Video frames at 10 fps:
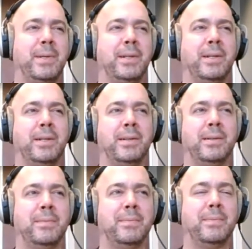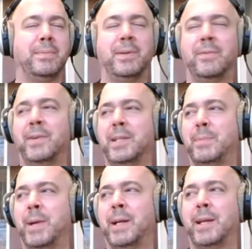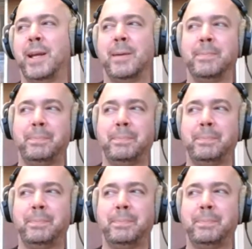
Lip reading: your friend's Bandcamp?